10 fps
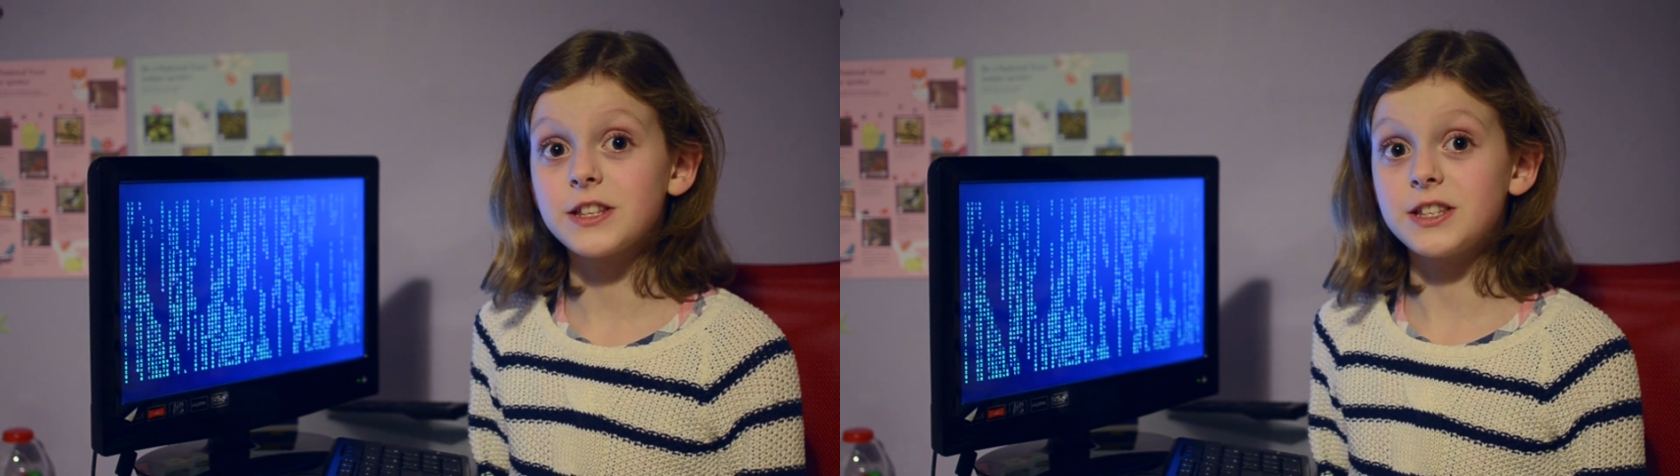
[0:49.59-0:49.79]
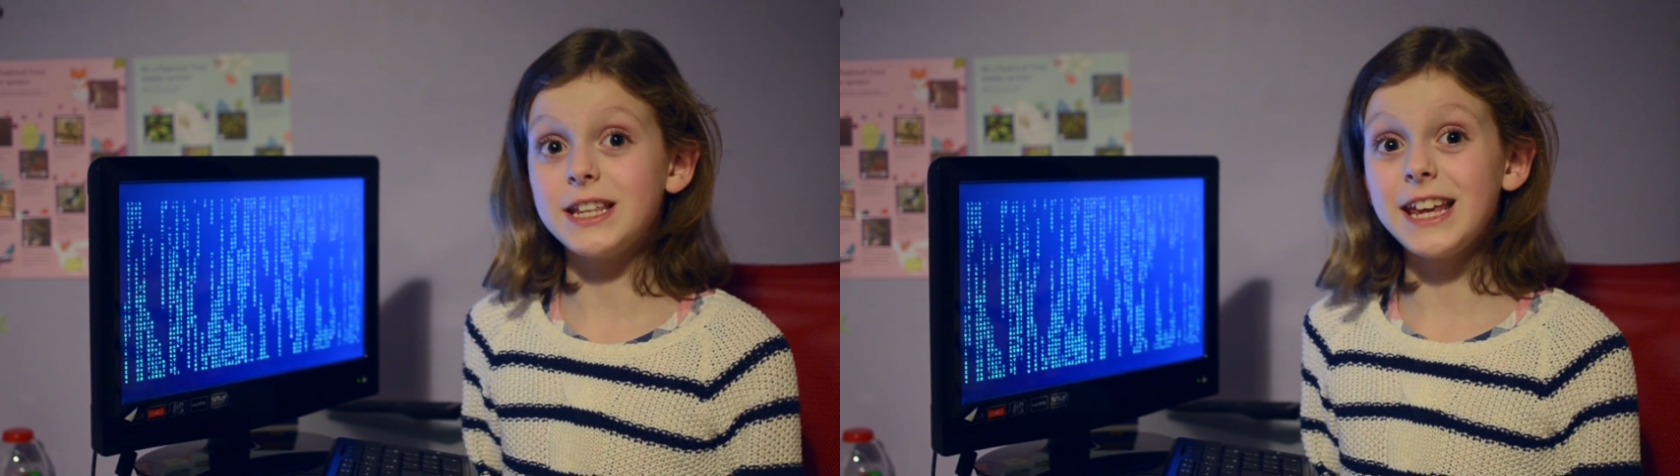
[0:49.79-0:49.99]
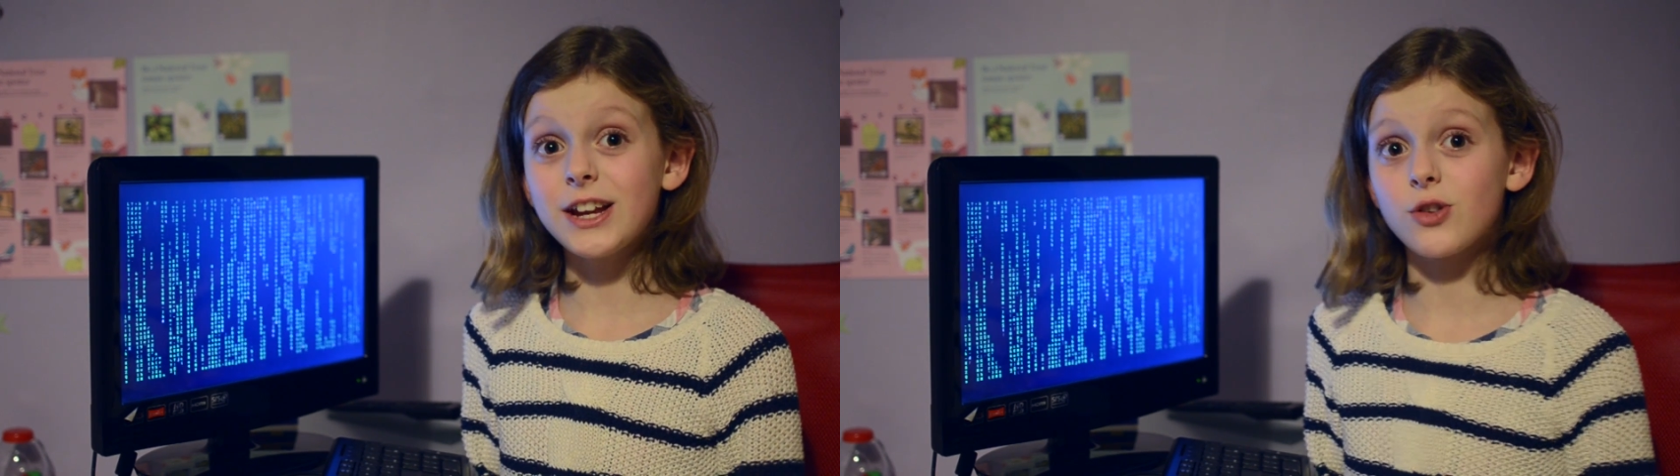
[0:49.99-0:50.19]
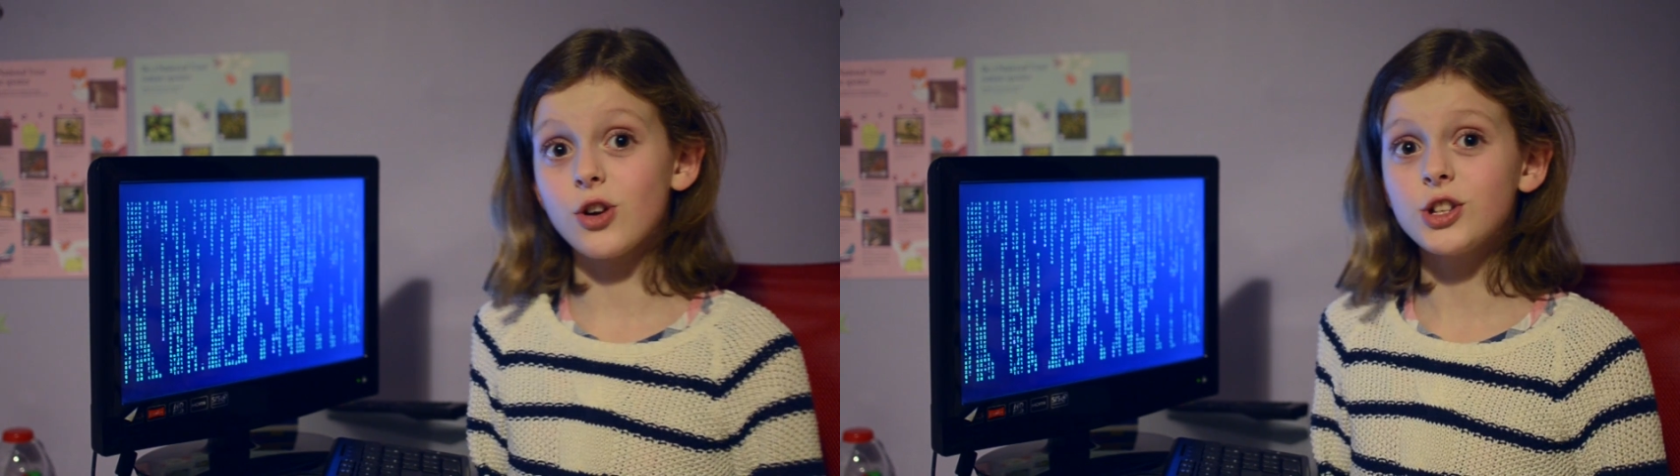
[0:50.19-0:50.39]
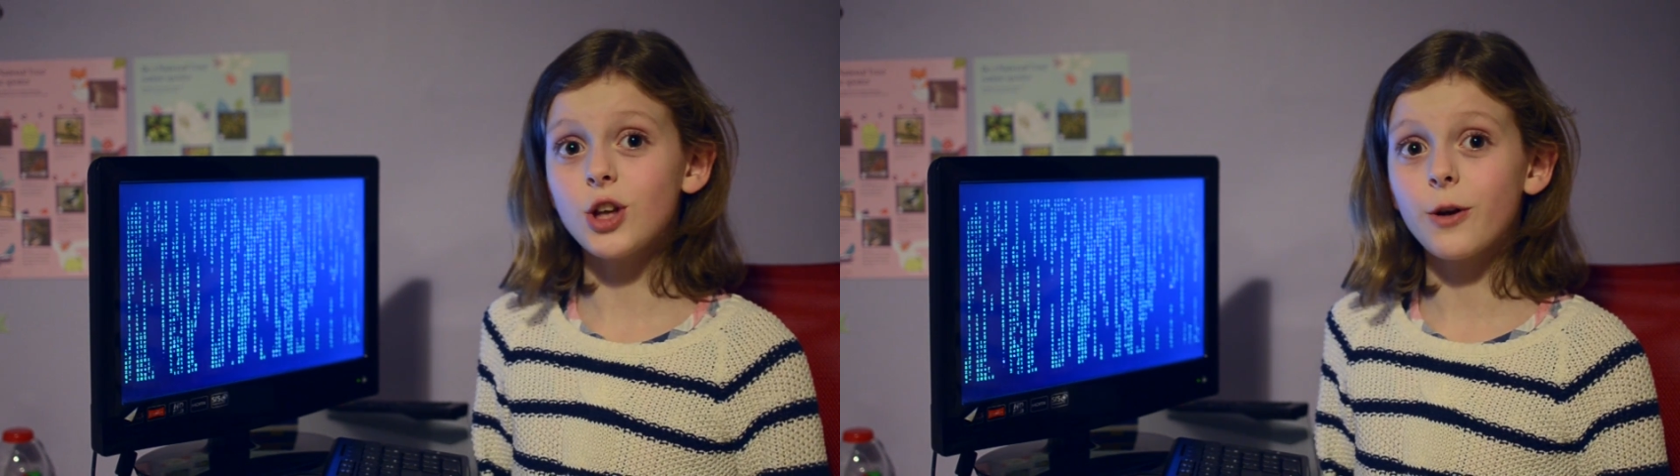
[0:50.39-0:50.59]

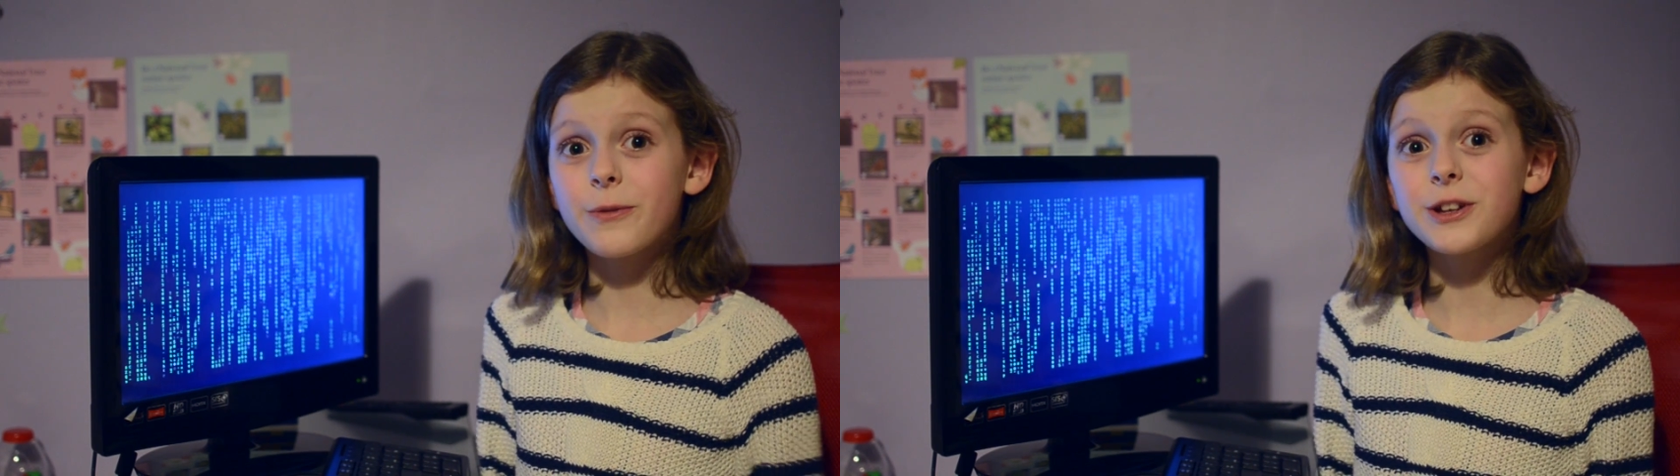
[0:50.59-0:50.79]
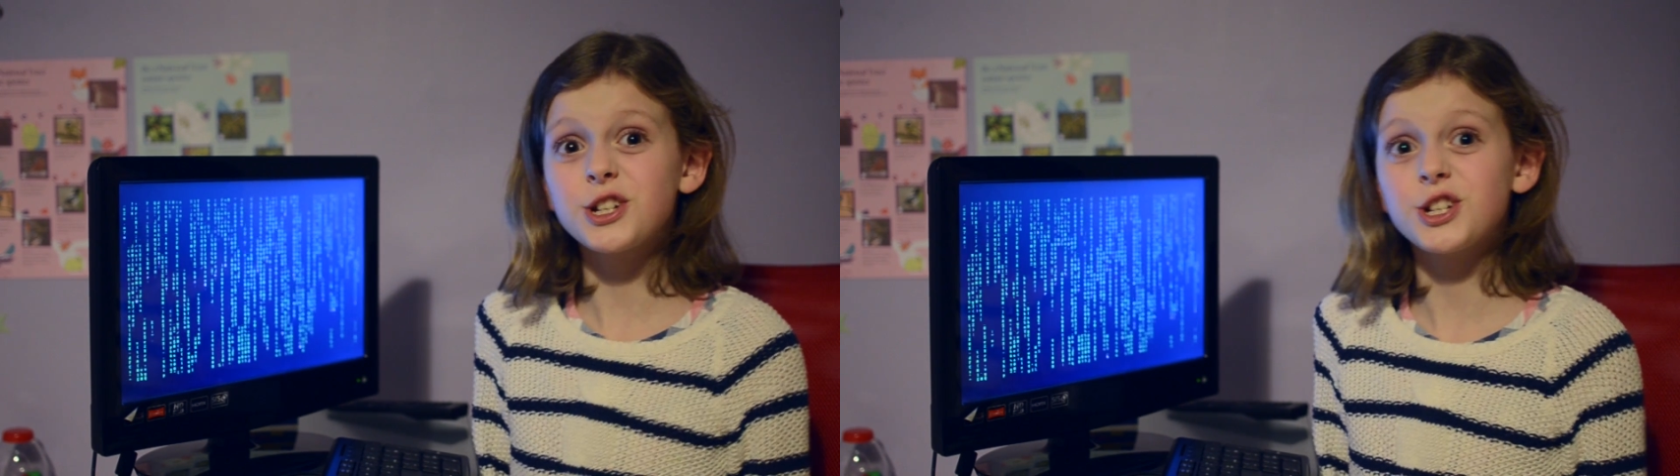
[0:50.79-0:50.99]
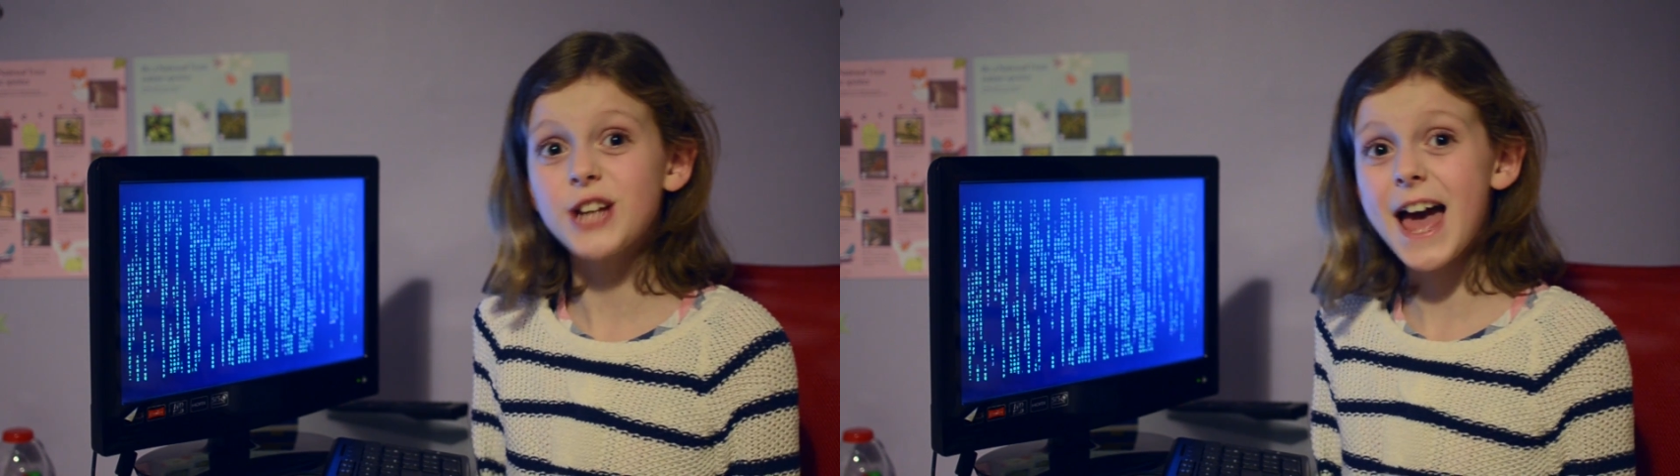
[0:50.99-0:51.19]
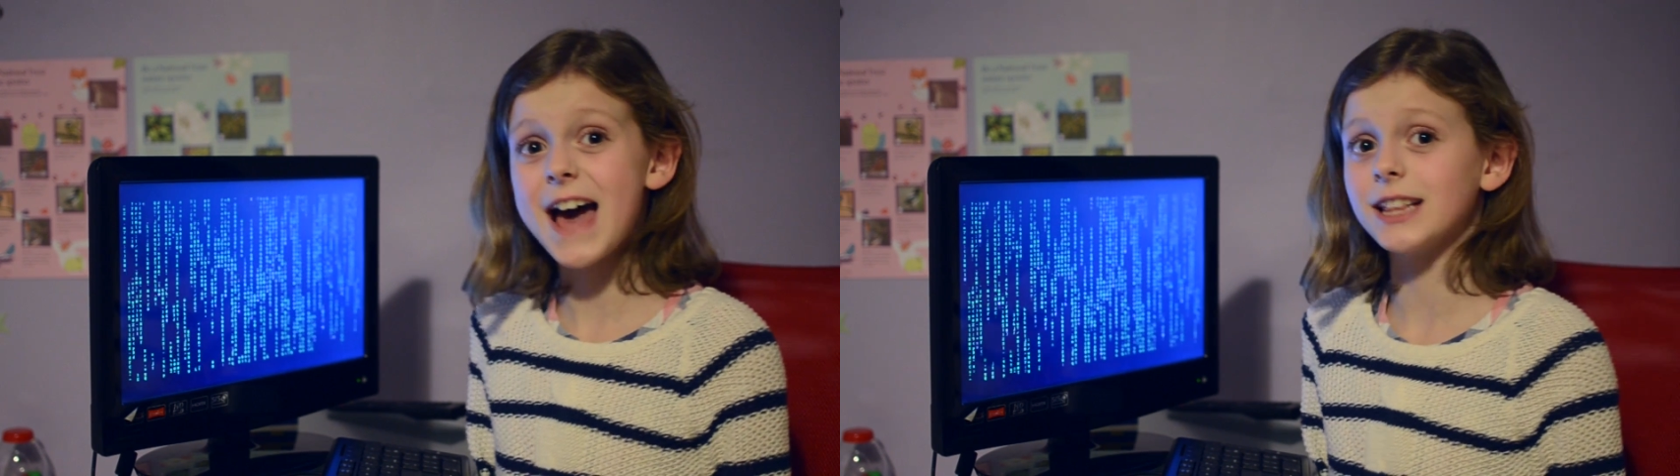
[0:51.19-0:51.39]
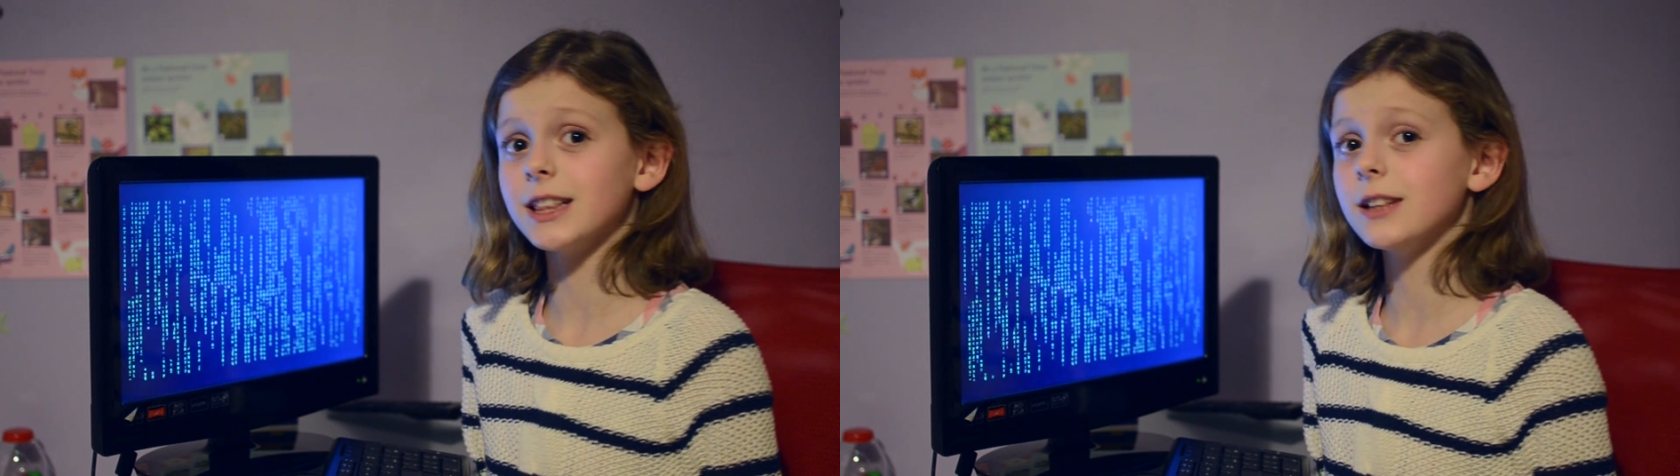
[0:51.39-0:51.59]
secrets of the shell.